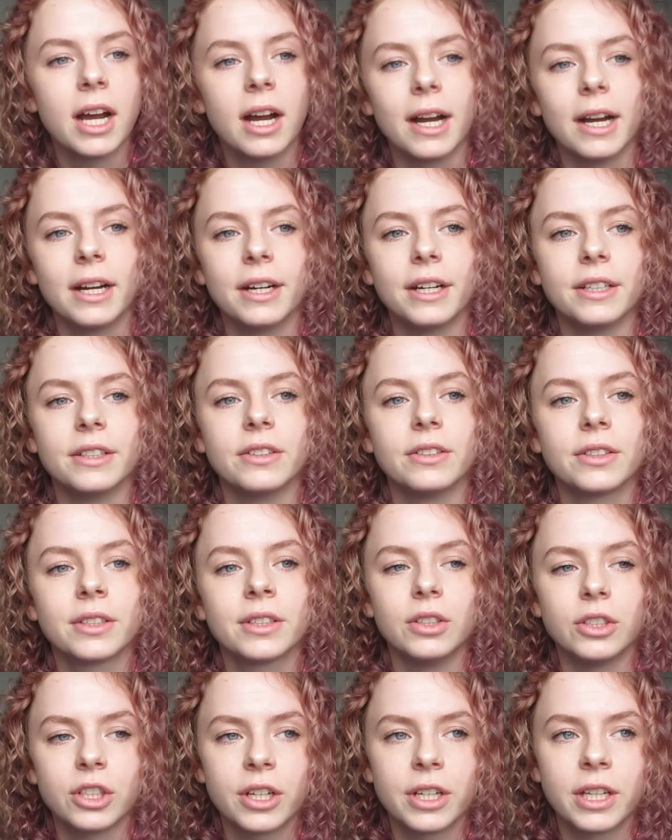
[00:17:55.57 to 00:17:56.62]
and
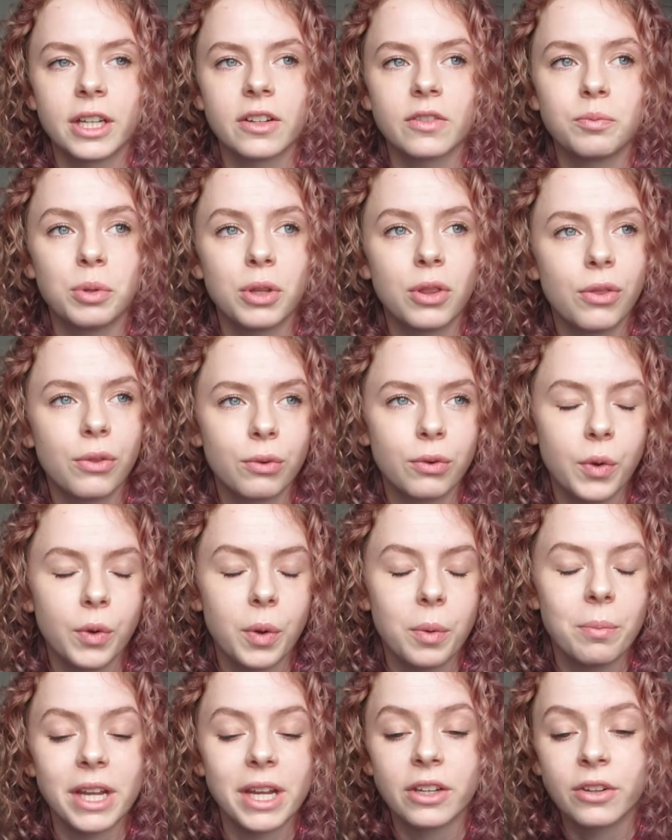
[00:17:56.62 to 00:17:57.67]
the journey I've been through
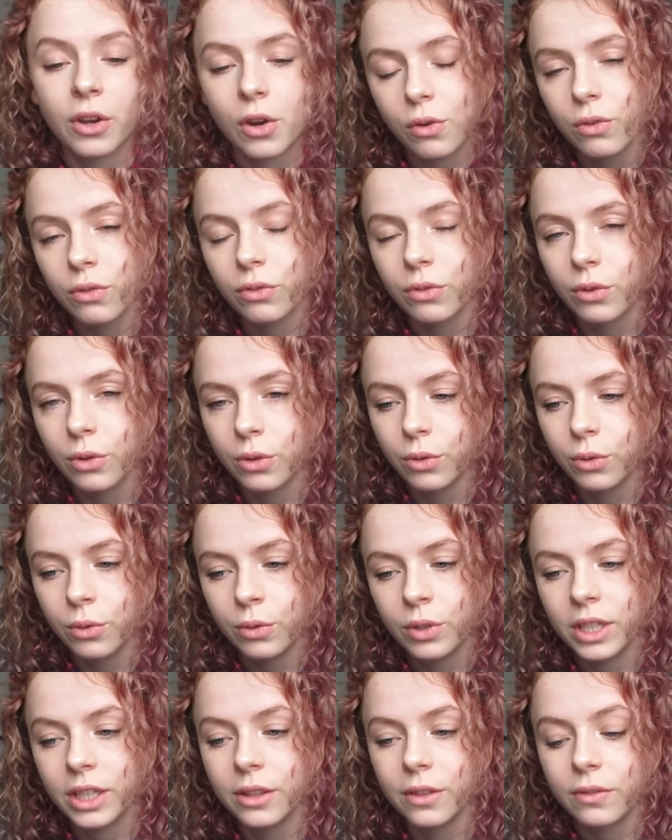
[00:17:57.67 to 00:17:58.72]
and may go through
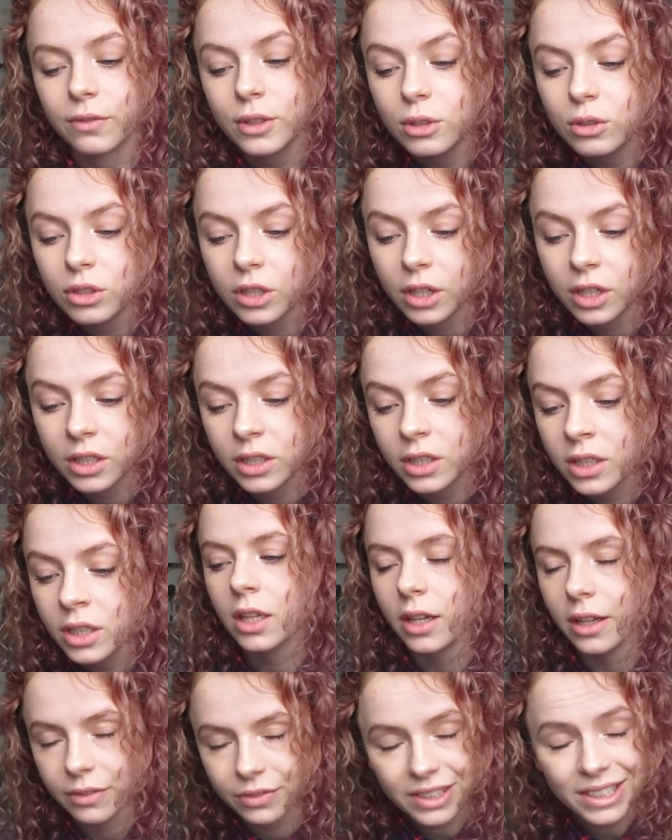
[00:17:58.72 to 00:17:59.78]
in the future
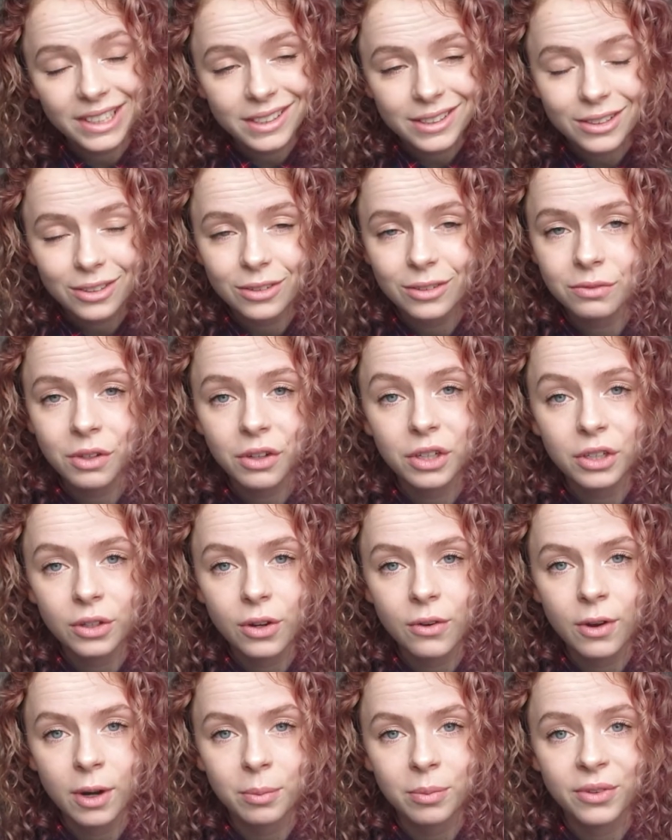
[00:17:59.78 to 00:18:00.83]
a phoenix is a very
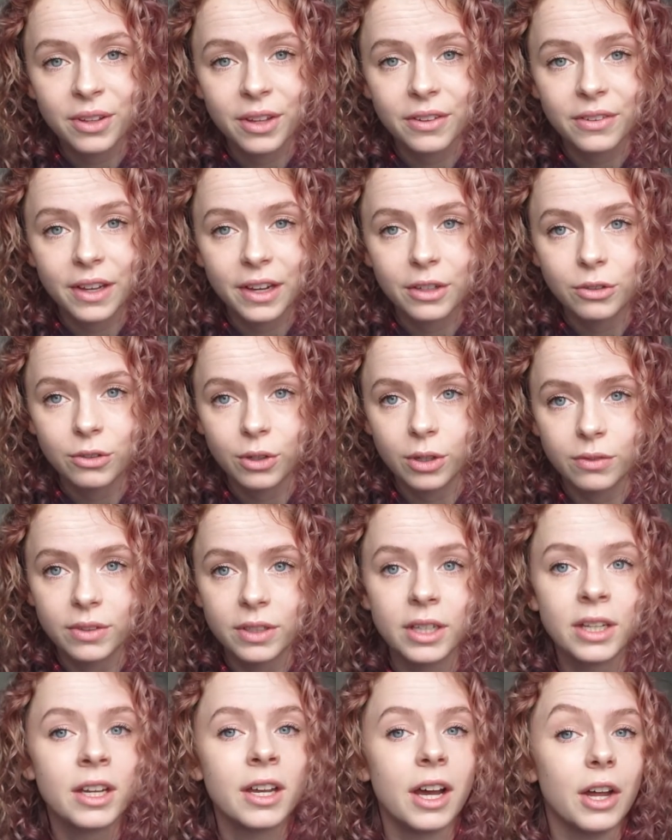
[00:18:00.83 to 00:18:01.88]
good representation of
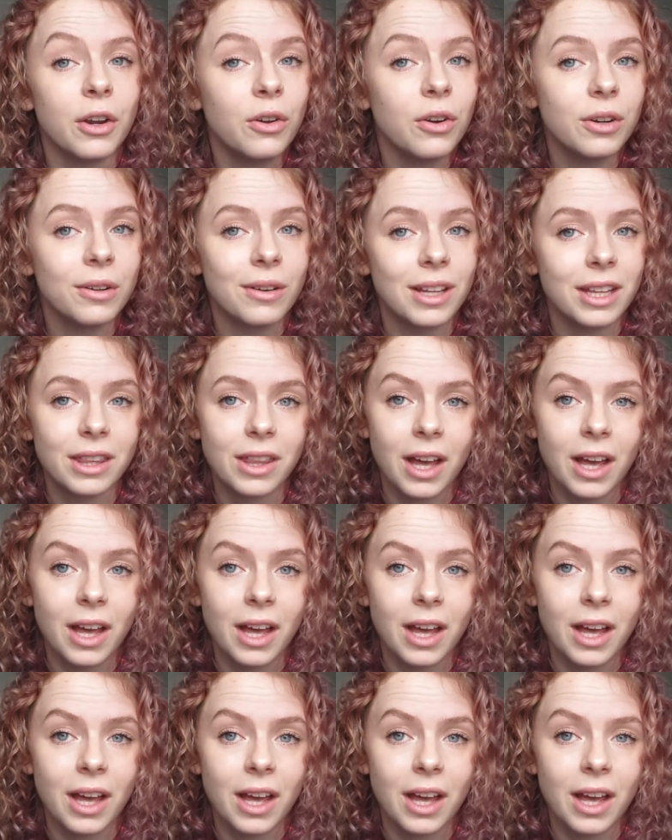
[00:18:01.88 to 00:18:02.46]
it and not only